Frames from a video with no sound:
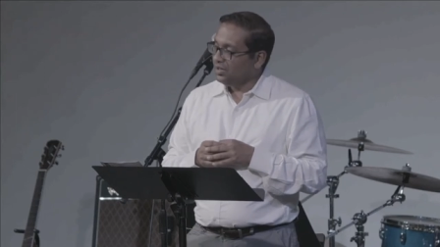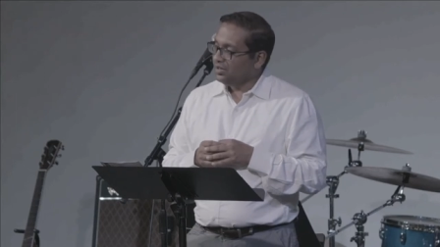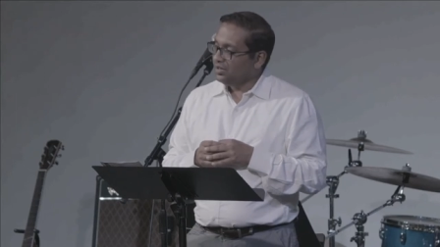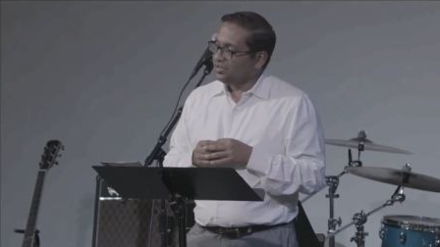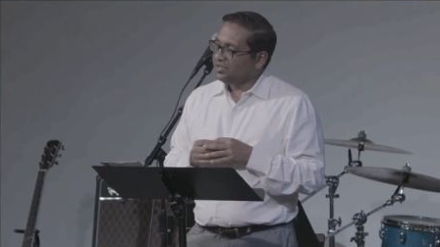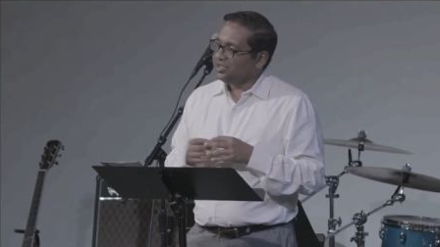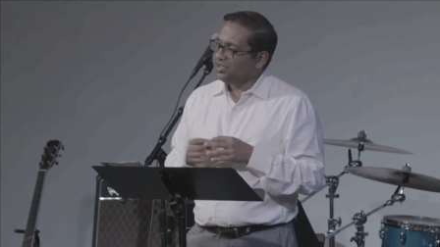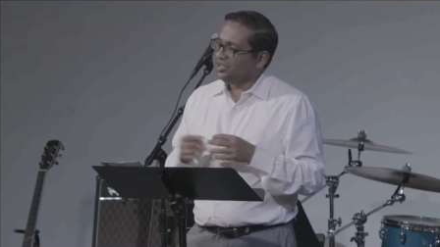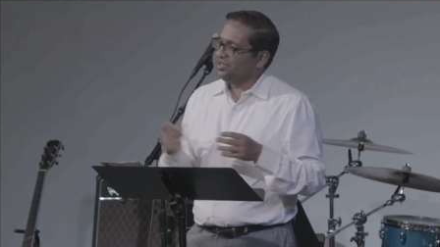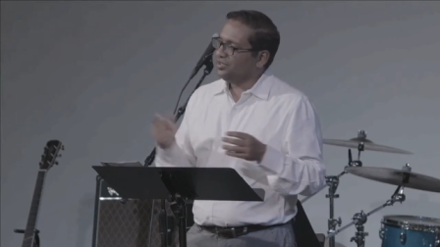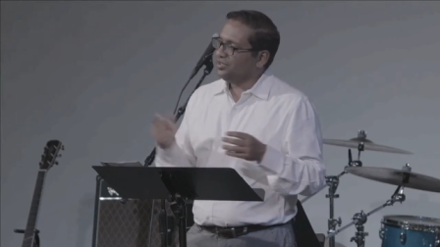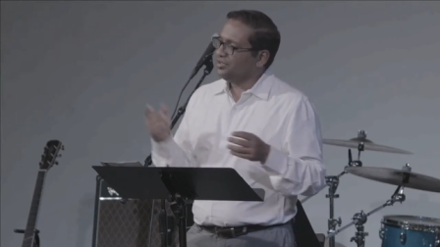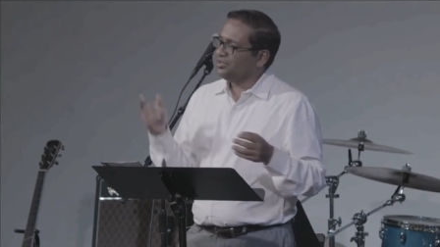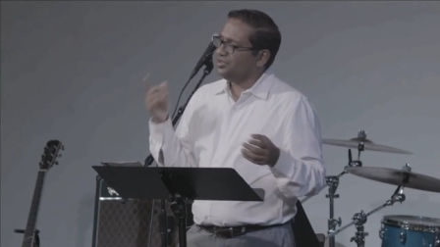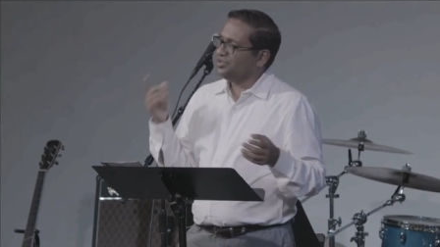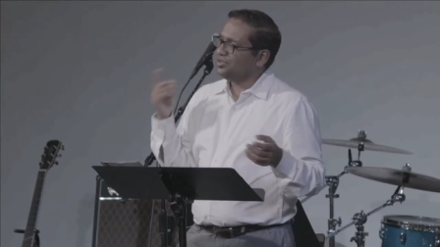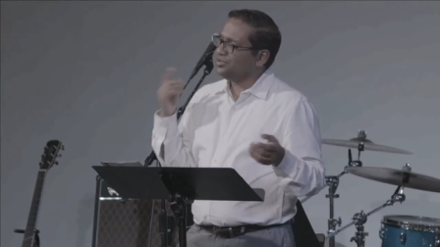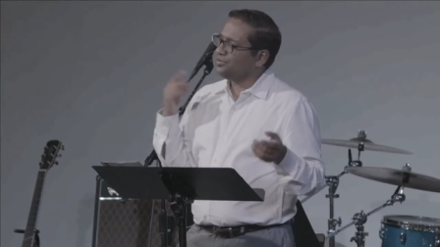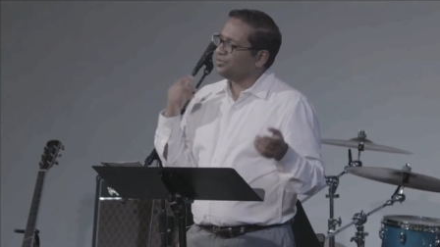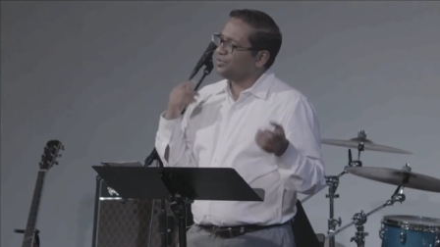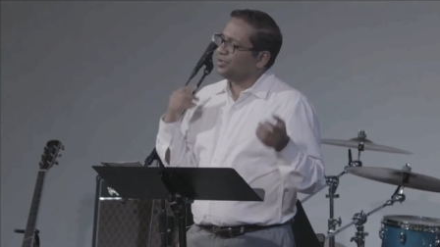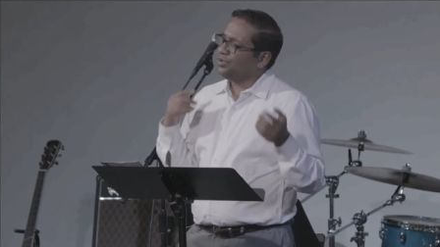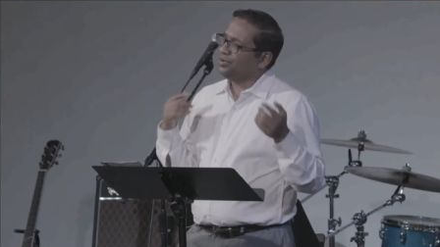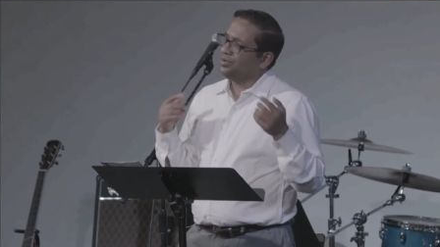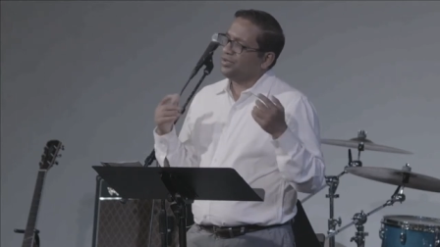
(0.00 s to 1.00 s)

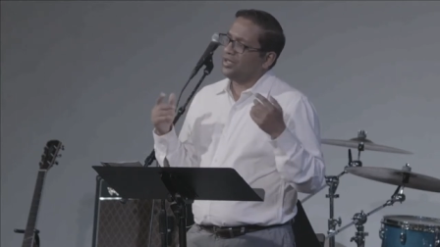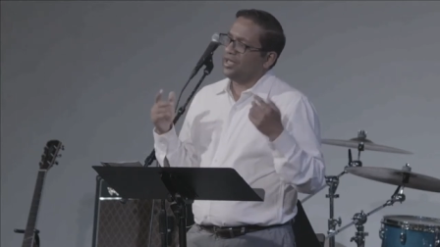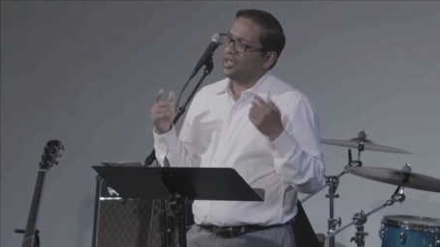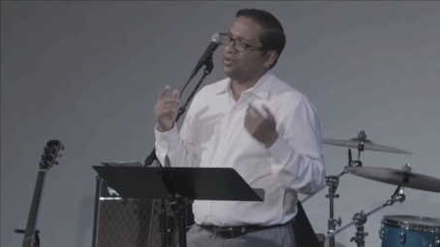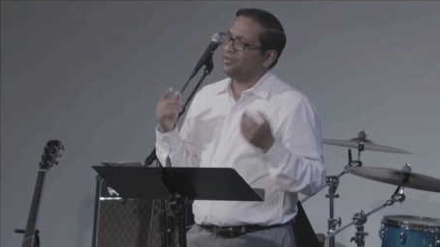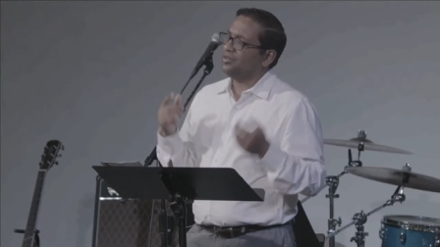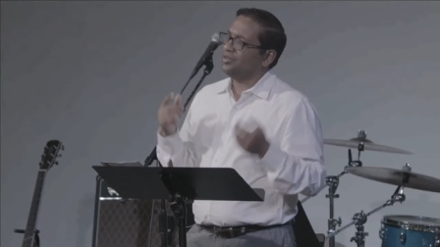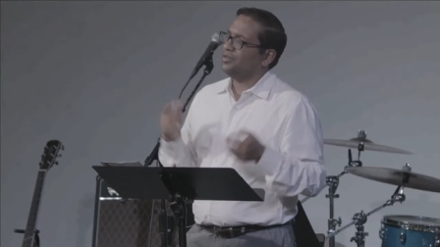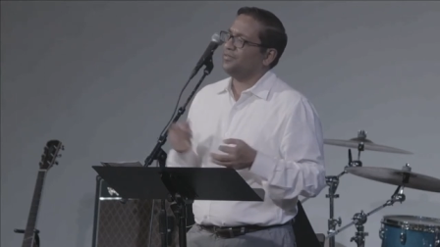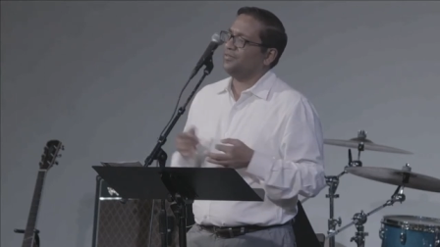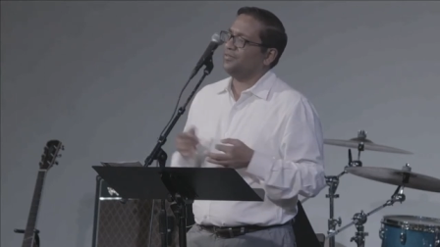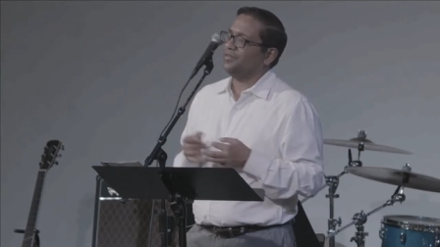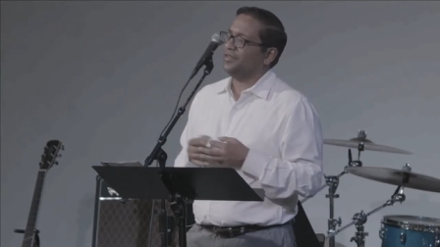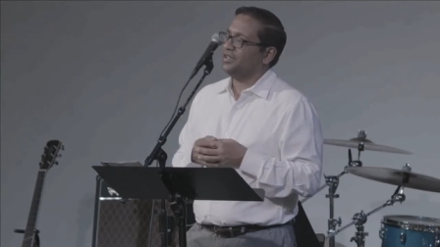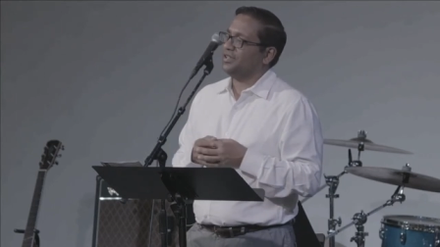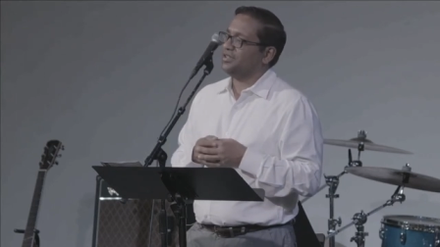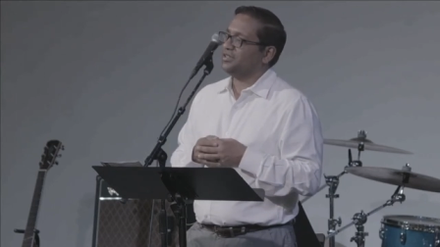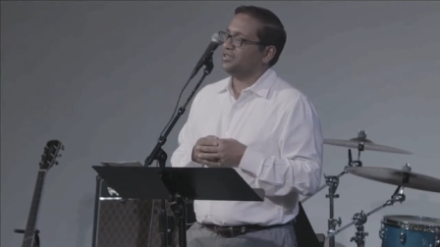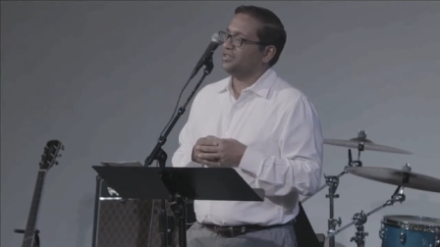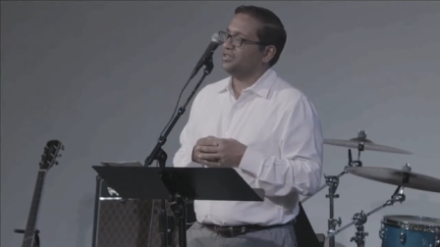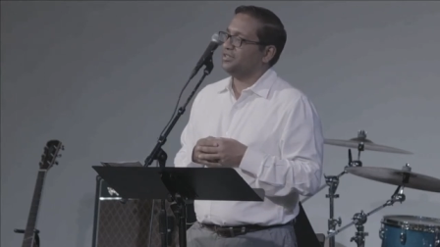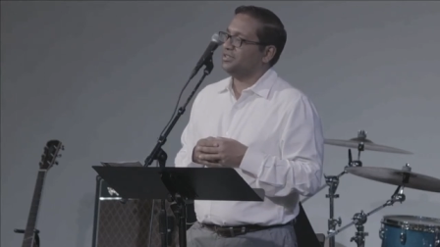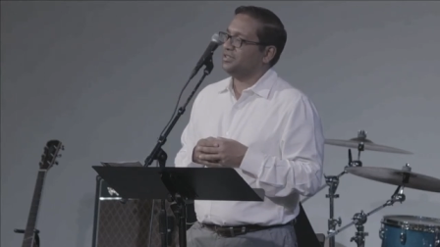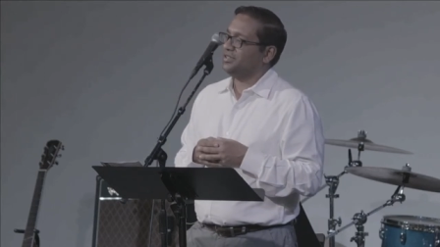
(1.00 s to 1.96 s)
Tears roll down the face of